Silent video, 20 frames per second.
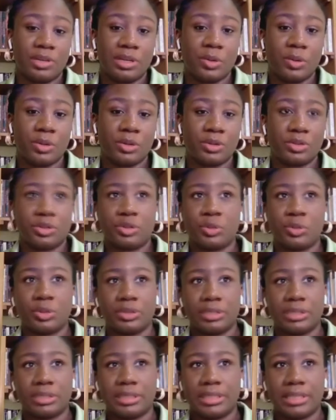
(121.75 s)
You do all
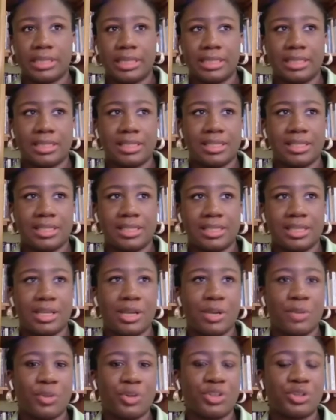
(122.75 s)
the tests, but you
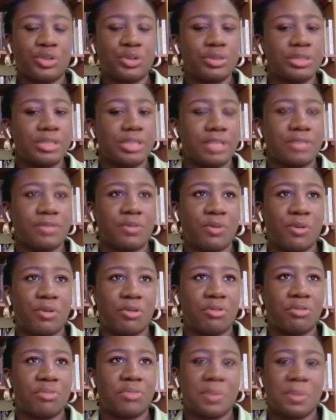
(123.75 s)
don't test for
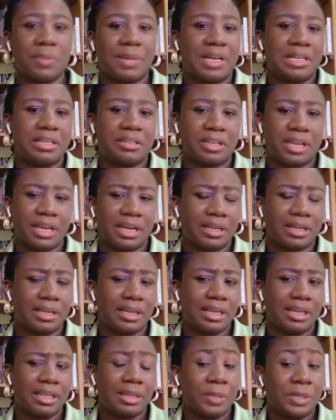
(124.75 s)
maybe malaria.
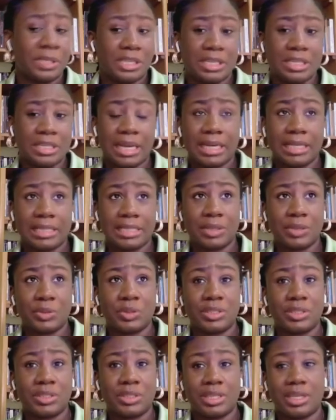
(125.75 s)
The patient dies, and you
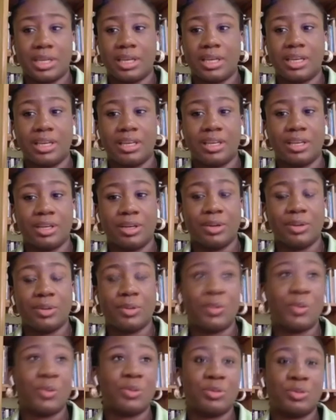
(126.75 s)
say,
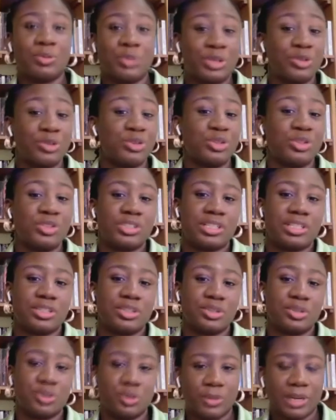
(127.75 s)
"Oh, we don't usually do
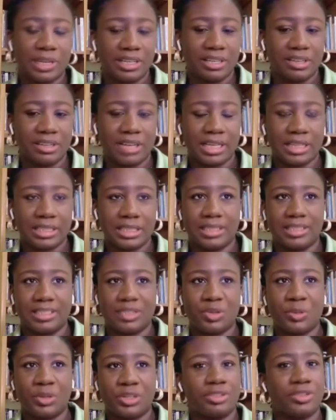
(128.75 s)
malaria tests."
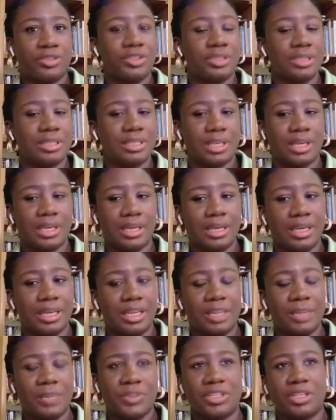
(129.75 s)
Nobody's going to say the
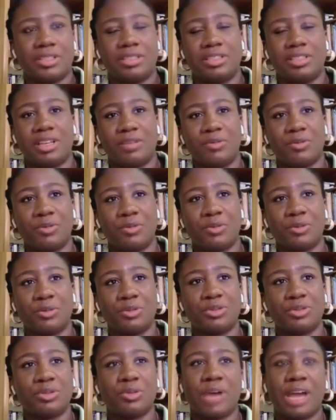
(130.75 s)
patient is at fault. So
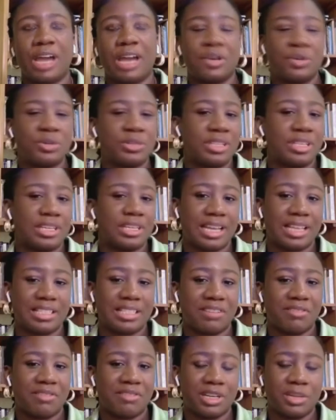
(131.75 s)
I don't think that's a
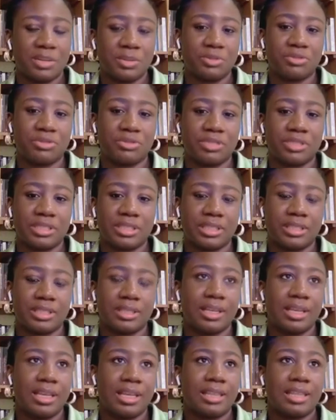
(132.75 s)
credible reason
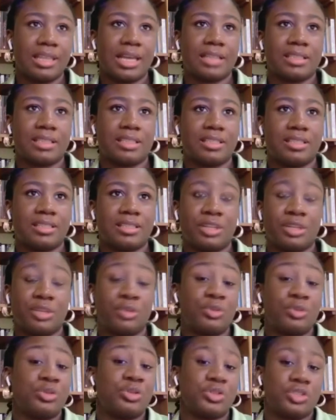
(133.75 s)
that they don't
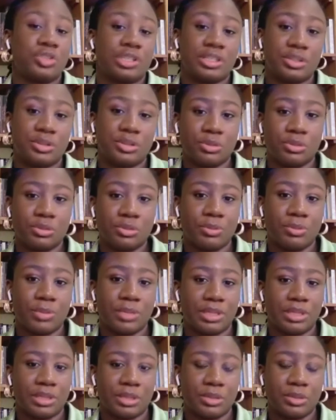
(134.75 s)
usually do
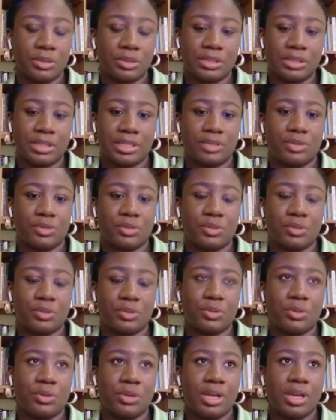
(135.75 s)
methanol tests. So
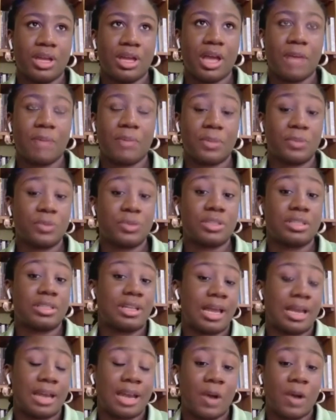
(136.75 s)
now
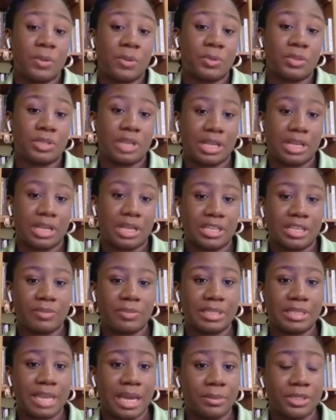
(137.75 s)
people's cars have been
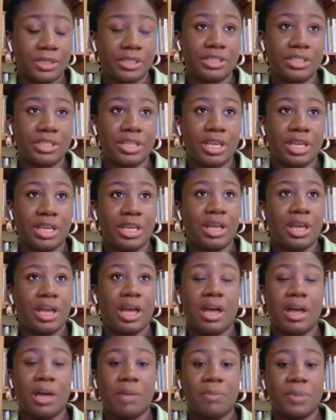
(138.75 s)
damaged,
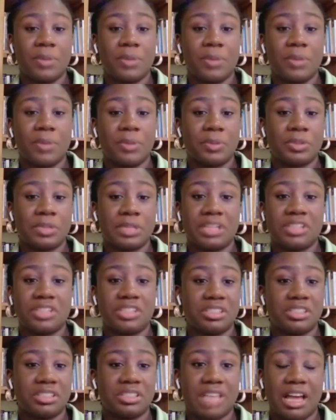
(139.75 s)
people's
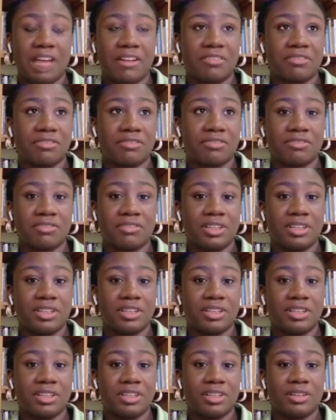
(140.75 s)
engines
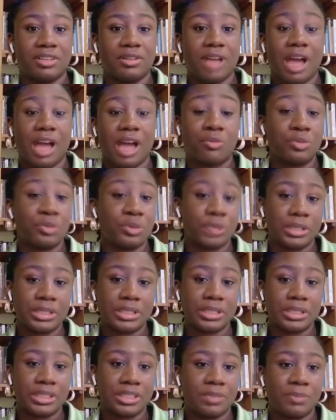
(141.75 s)
are ruined,
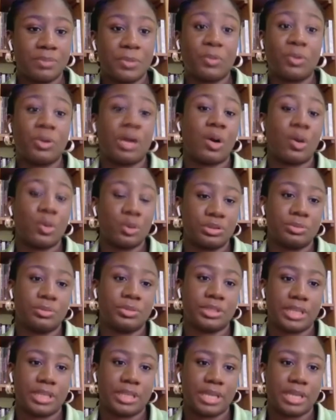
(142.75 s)
people are owed money
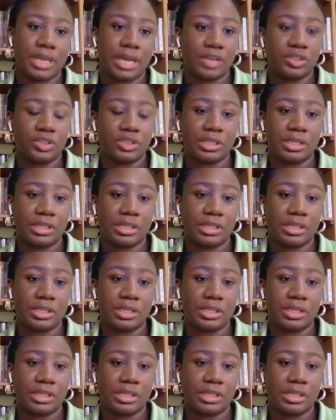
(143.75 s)
actually.